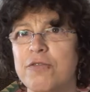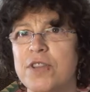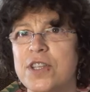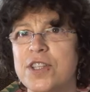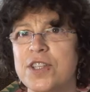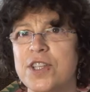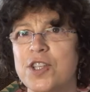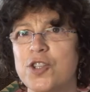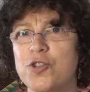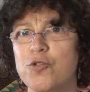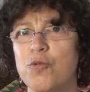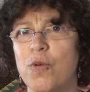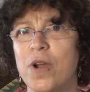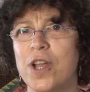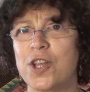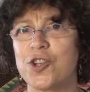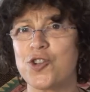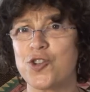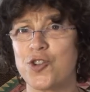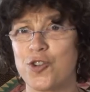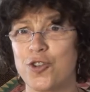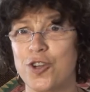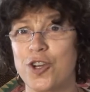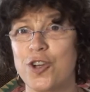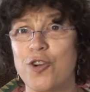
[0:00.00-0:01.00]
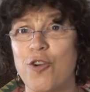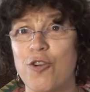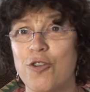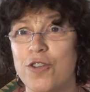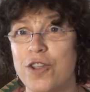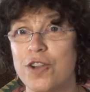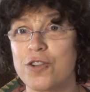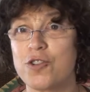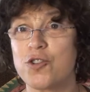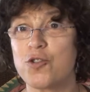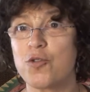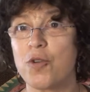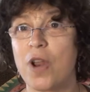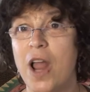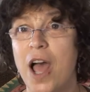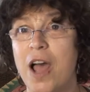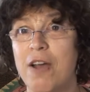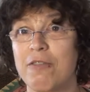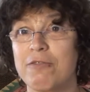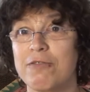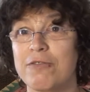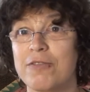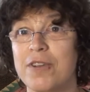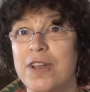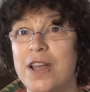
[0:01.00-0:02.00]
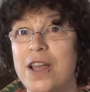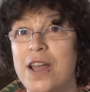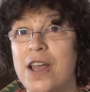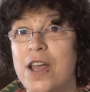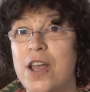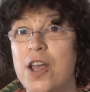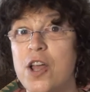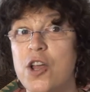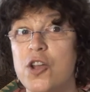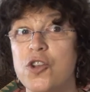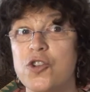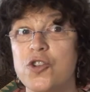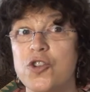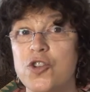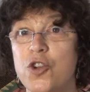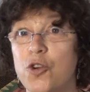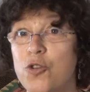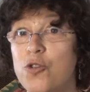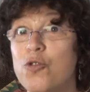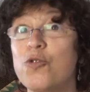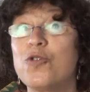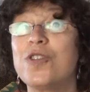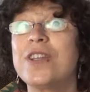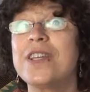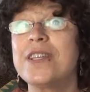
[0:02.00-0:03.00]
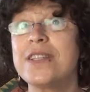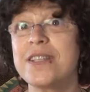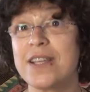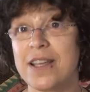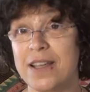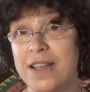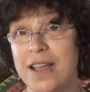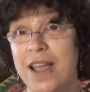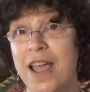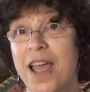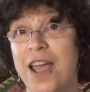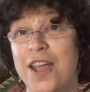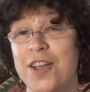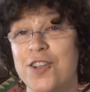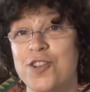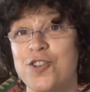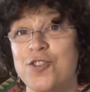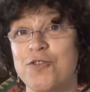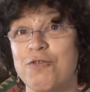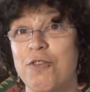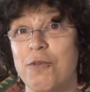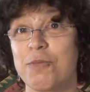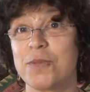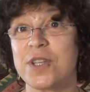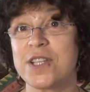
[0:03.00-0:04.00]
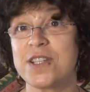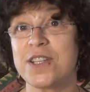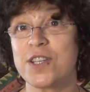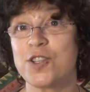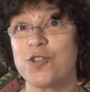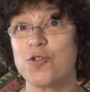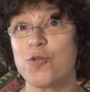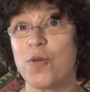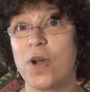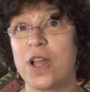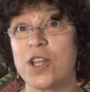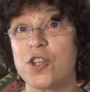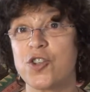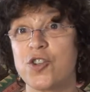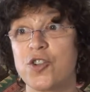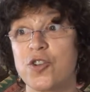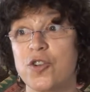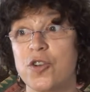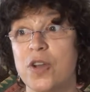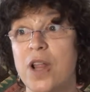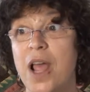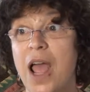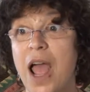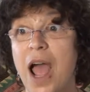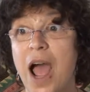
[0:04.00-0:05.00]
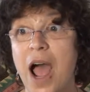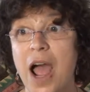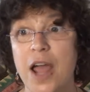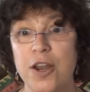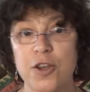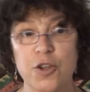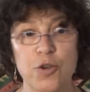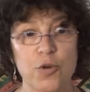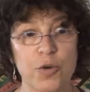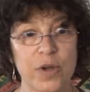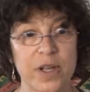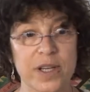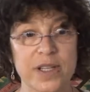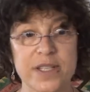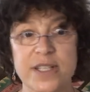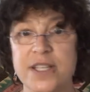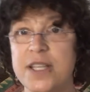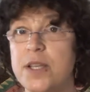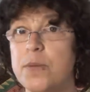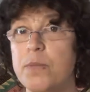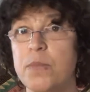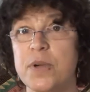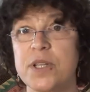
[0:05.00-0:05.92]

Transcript: of the situation in order to laugh. So you disengage from the situation and you can see